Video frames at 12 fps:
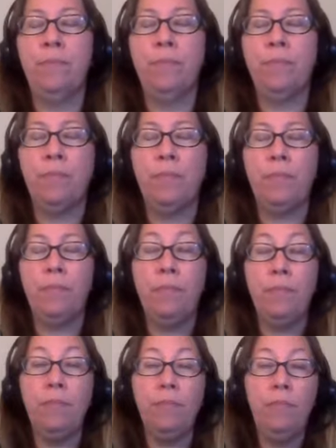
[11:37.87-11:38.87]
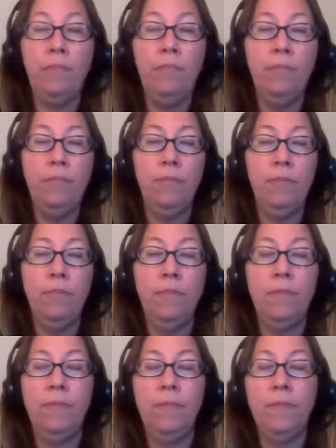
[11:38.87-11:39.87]

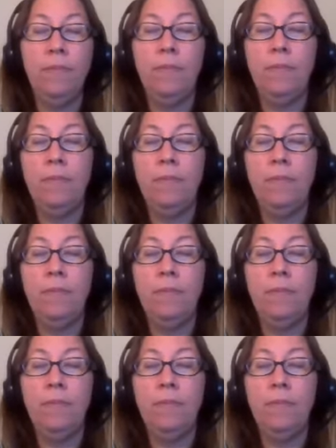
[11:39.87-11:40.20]
Nobody speaks.